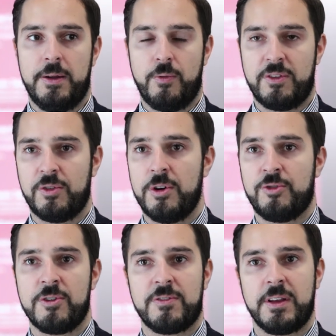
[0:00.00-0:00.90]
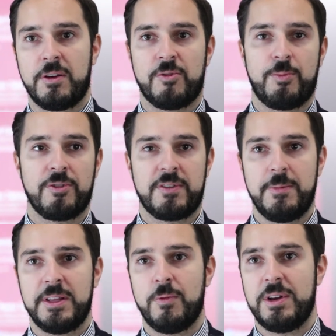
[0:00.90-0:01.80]
researchers in close
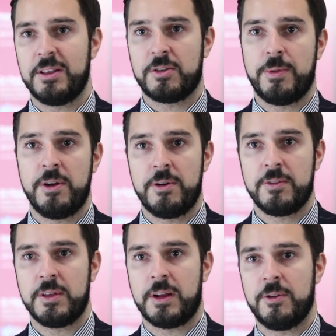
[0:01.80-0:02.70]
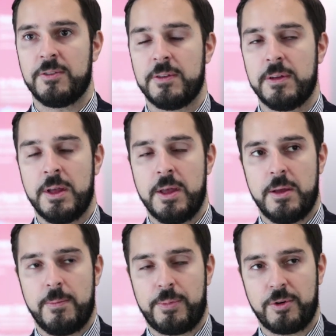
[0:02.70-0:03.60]
proximity with entrepreneurs in close
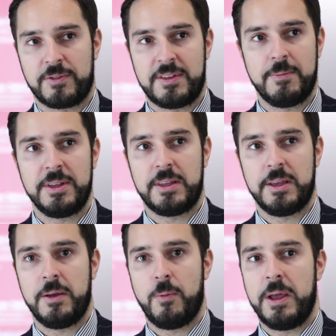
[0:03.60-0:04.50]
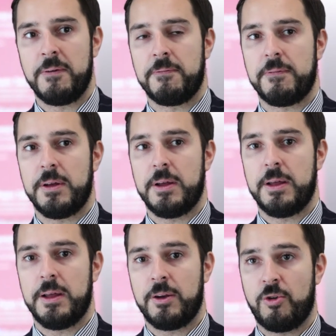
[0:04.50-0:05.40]
proximity with
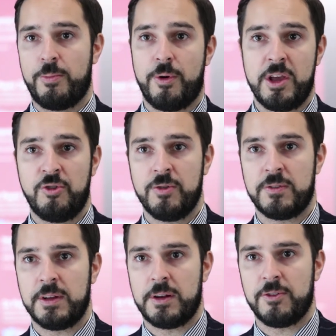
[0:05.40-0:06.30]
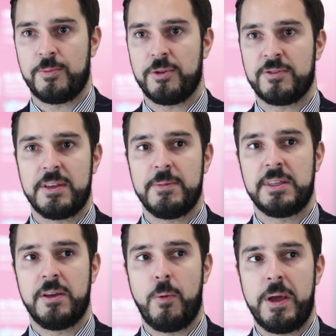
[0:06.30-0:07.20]
uh, uh, corporations, in close
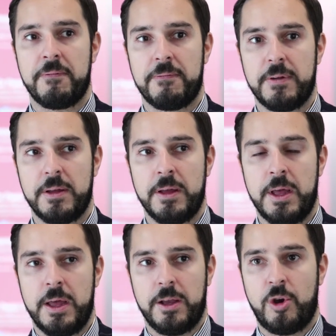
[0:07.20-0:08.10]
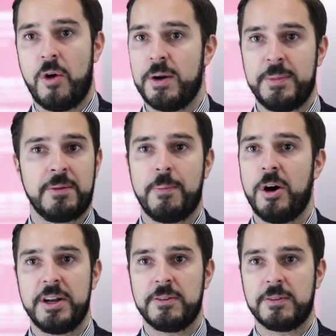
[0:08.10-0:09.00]
proximity with uh, government
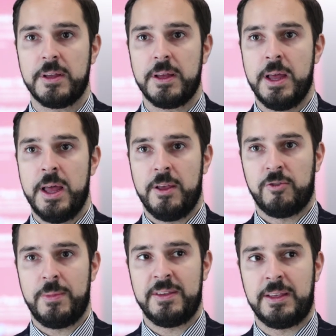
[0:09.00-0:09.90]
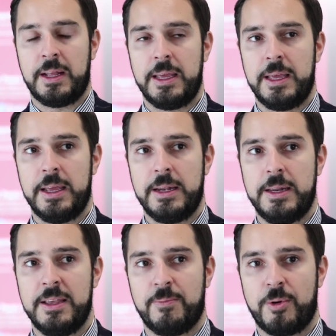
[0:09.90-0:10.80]
bodies. Uh, so basically,
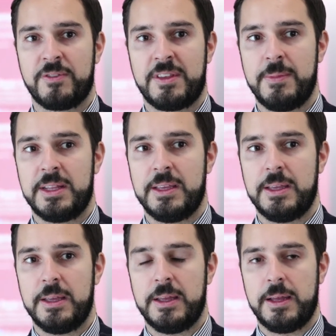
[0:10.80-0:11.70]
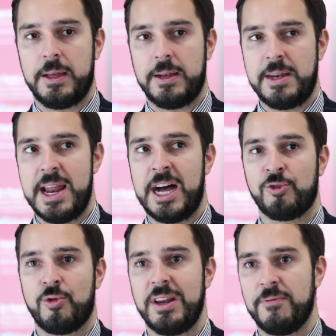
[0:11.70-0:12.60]
this proximity uh,
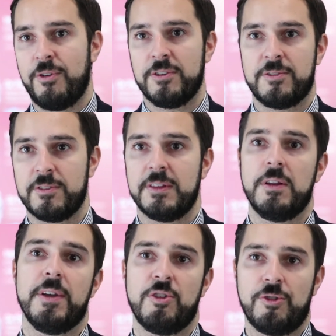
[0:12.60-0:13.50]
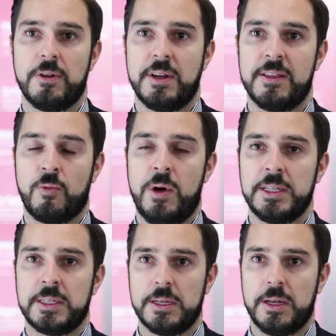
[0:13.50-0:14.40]
naturally fosters innovation. That's
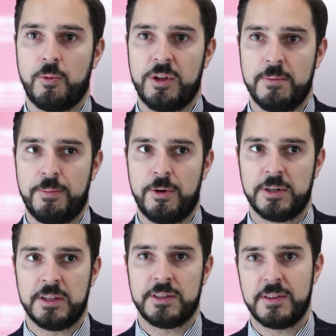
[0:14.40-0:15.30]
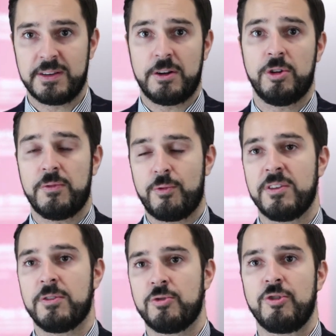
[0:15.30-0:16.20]
quite uh, quite important, and there is a lot of
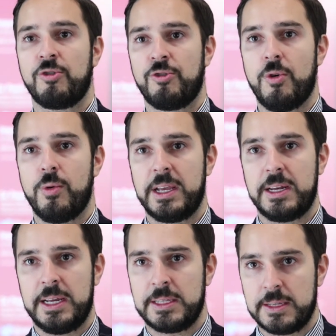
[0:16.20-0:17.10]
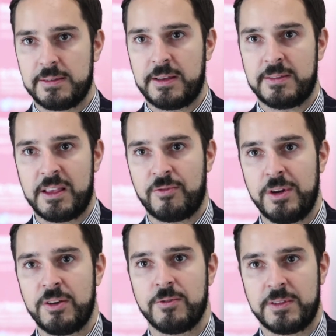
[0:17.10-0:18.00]
research showing that
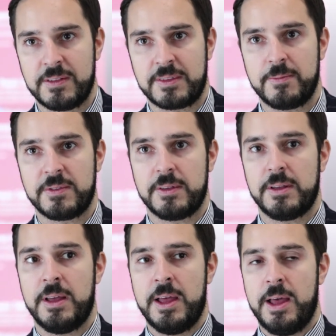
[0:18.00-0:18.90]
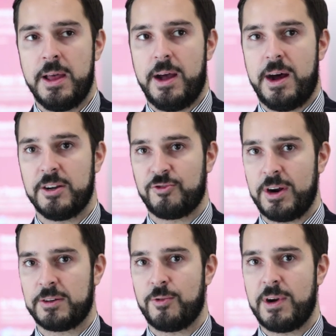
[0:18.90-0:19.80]
successful ecosystems are
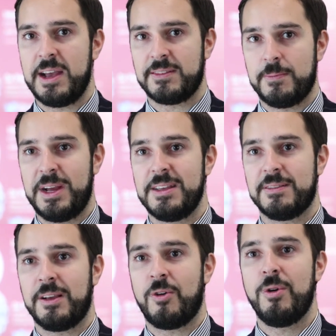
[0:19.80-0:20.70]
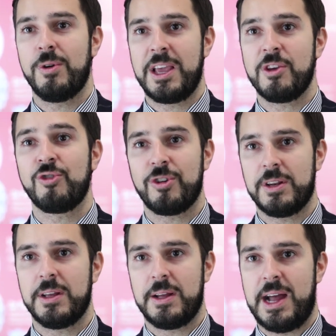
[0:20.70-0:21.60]
characterized by this
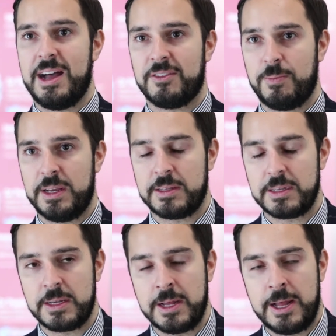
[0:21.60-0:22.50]
collocation aspect.